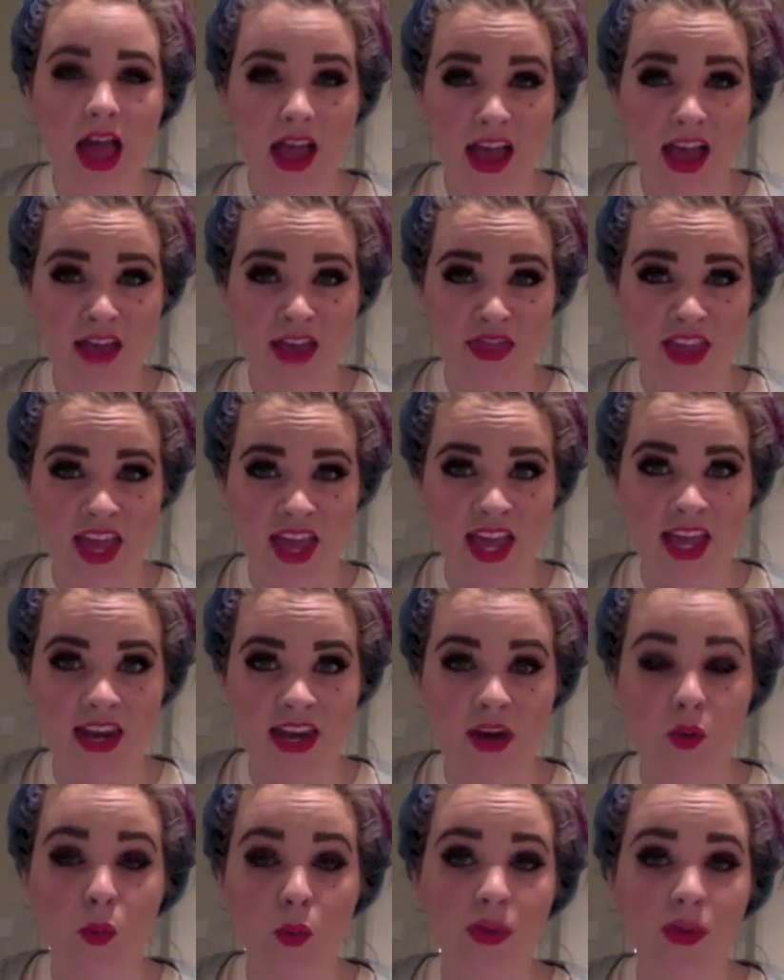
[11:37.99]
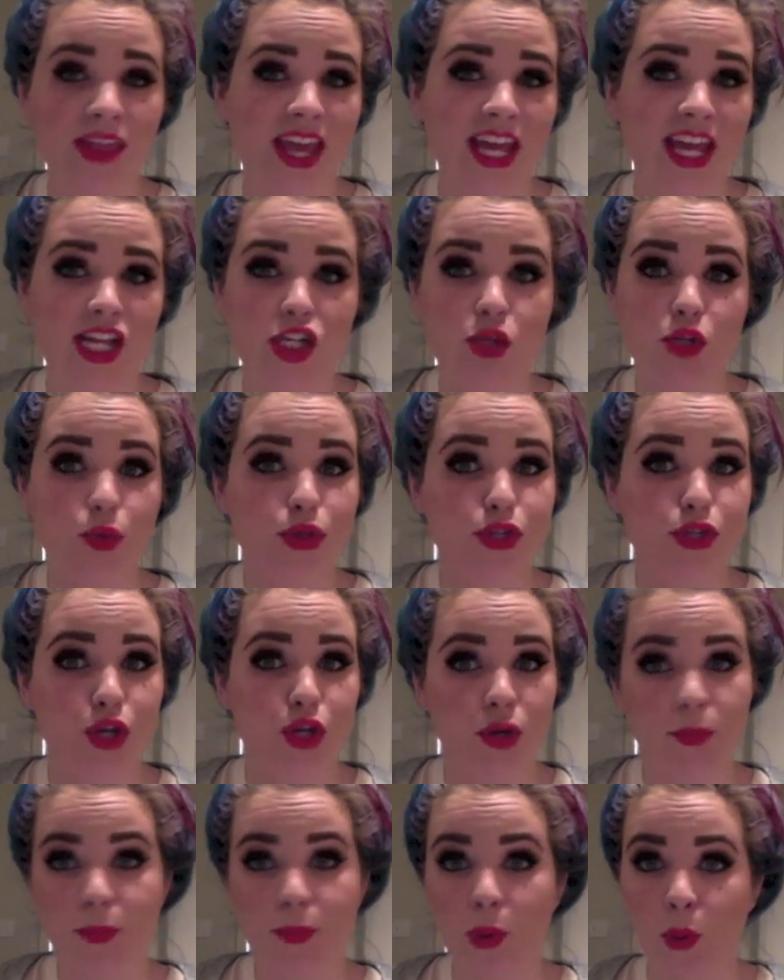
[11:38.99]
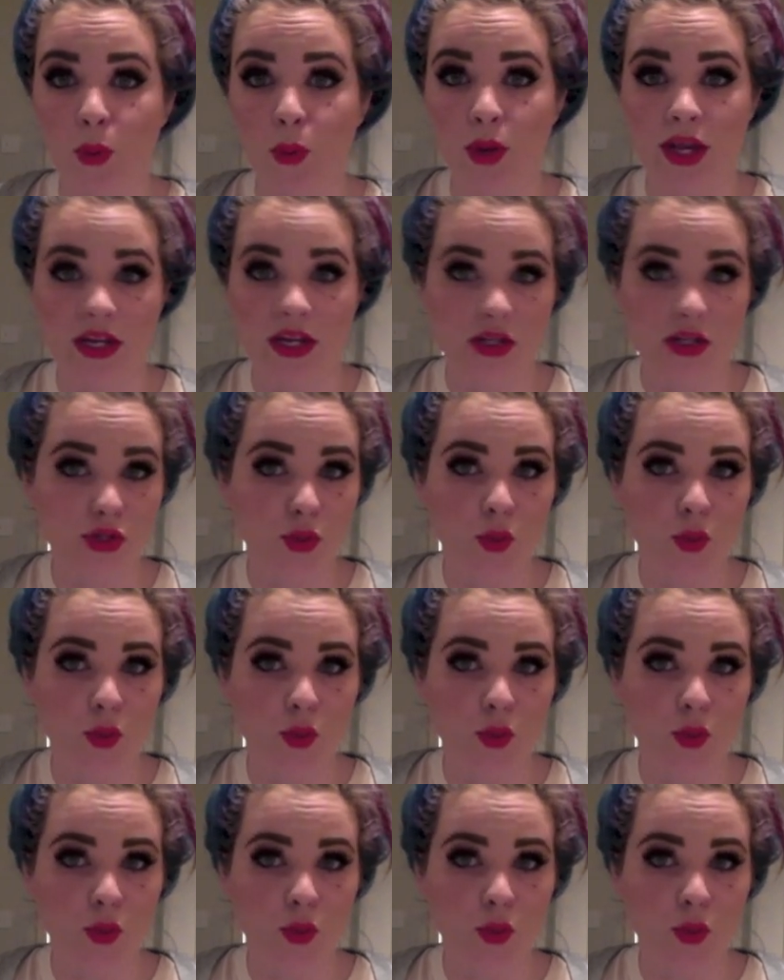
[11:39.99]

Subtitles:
and then when they get to a certain point,